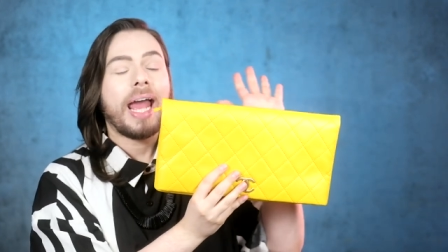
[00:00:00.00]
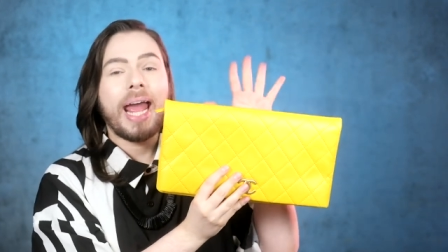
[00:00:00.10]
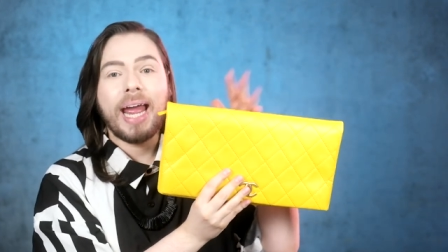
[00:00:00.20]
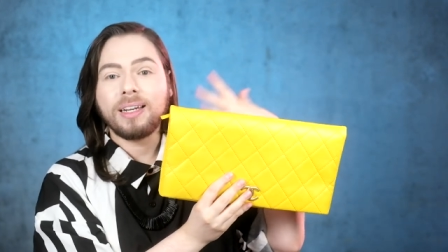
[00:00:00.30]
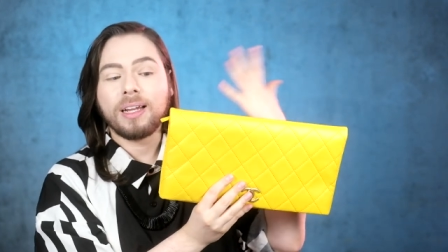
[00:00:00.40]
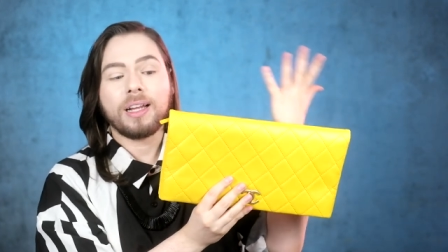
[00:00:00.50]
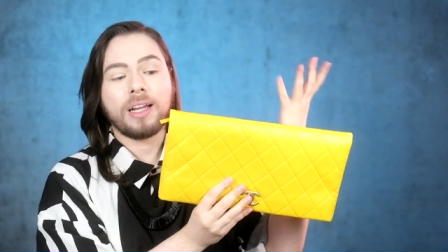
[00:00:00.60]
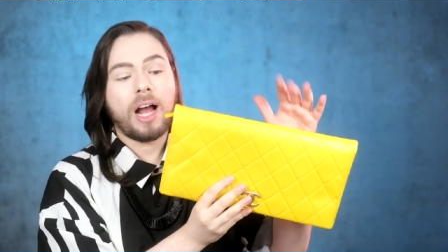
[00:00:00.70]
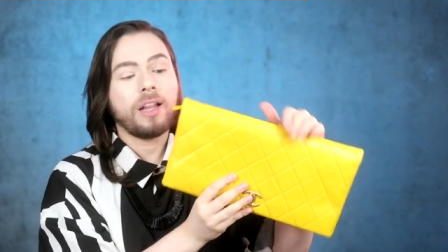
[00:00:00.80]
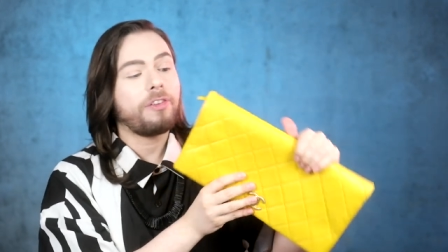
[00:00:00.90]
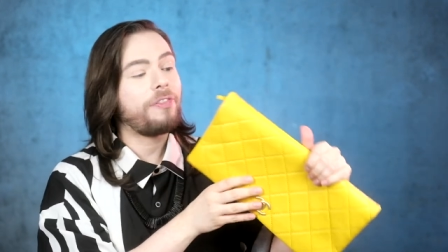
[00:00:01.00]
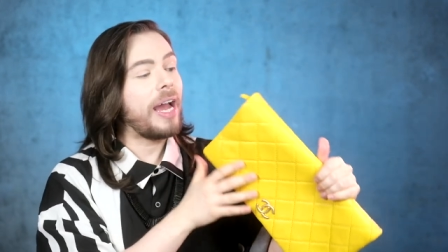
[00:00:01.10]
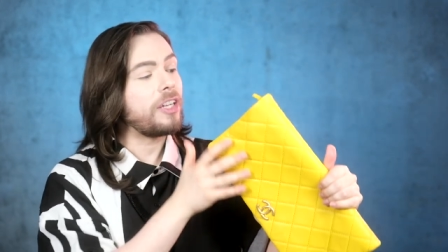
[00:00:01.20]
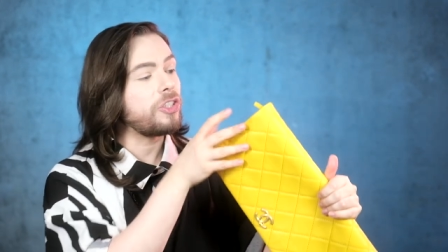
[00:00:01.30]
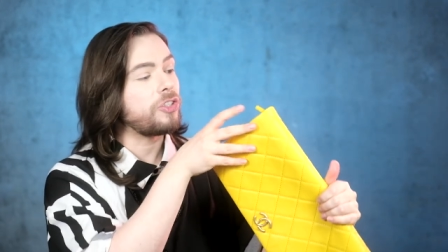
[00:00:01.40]
And on the
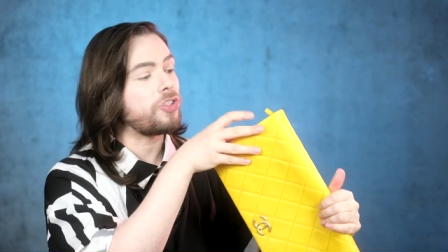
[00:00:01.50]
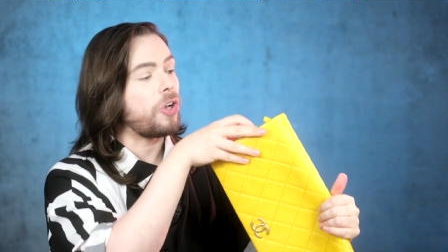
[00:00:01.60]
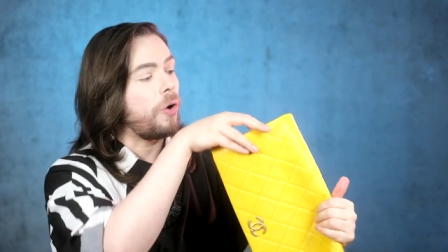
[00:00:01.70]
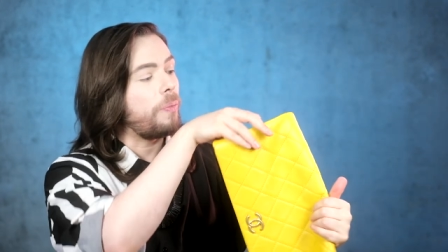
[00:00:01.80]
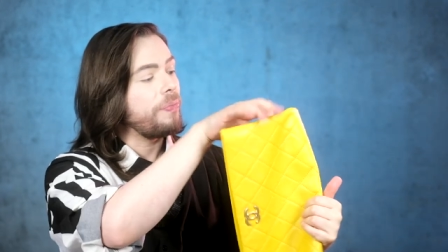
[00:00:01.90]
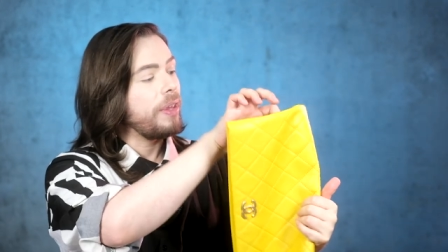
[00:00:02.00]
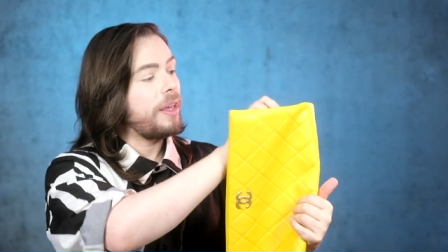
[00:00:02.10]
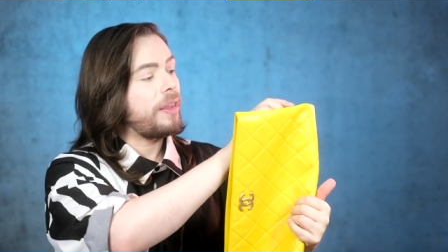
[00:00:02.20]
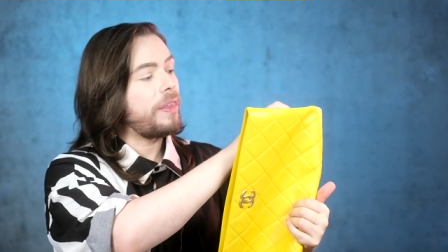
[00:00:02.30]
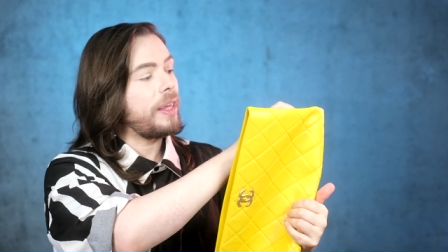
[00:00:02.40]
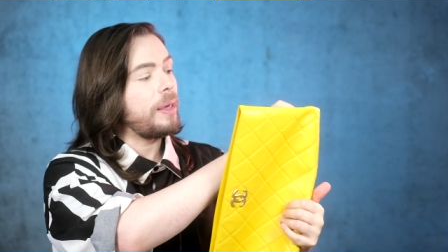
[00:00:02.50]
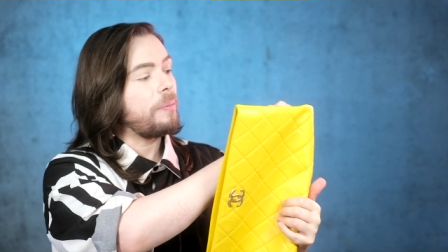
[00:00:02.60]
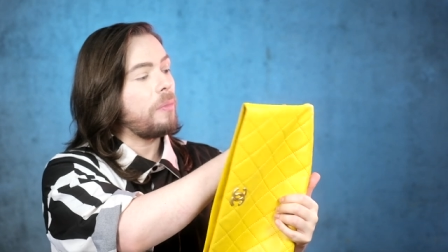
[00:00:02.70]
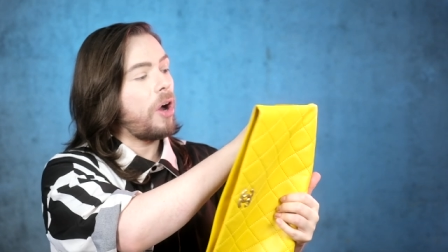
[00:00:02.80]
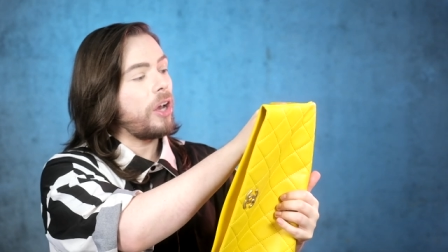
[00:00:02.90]
fashion show, the
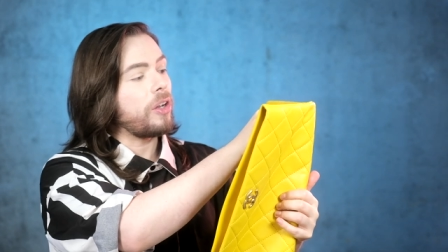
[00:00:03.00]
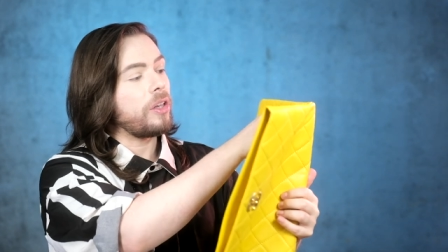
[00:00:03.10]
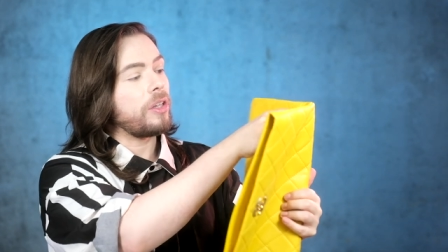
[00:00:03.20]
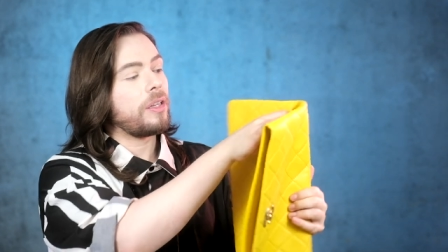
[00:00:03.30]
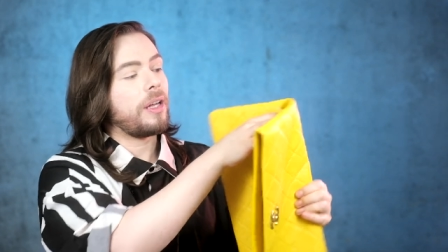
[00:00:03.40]
model,